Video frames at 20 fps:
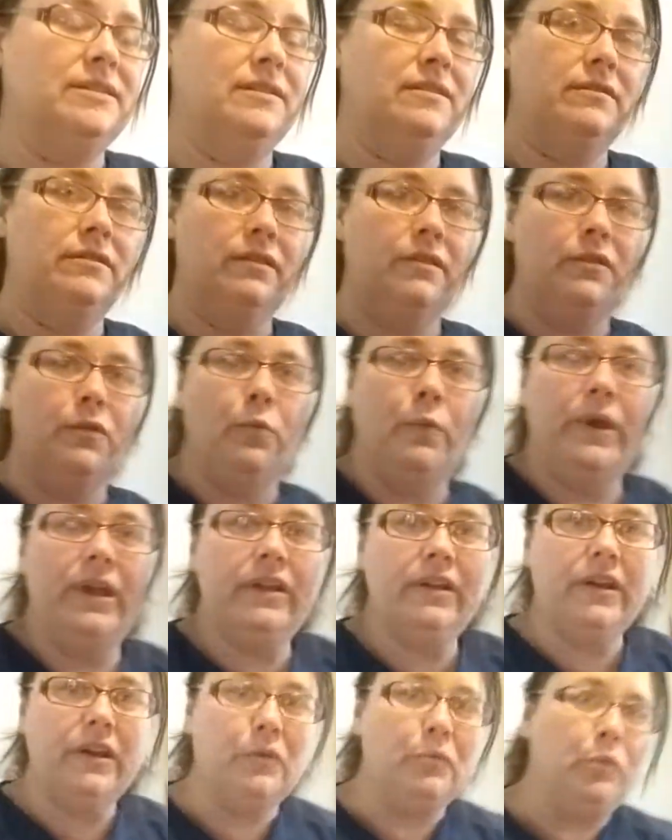The
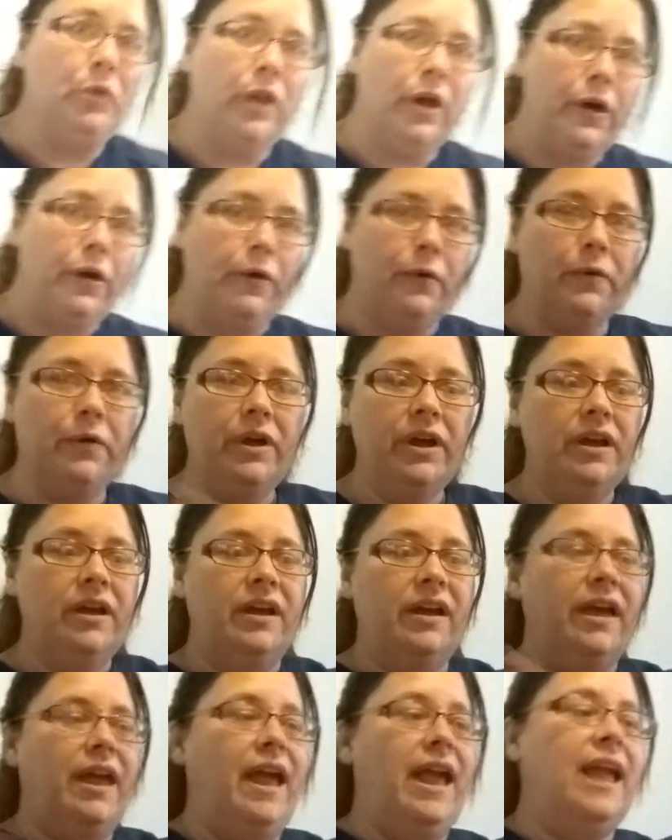wind could blow,
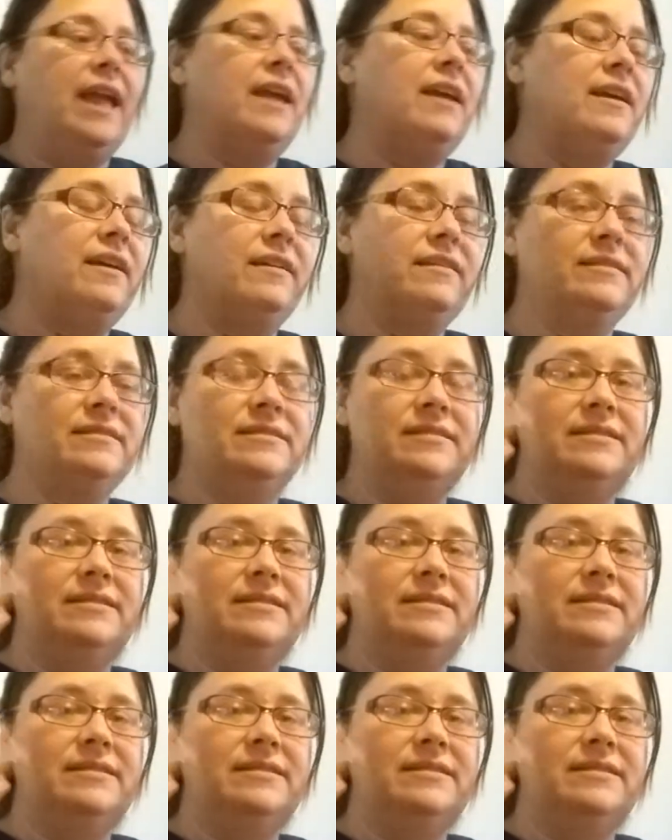and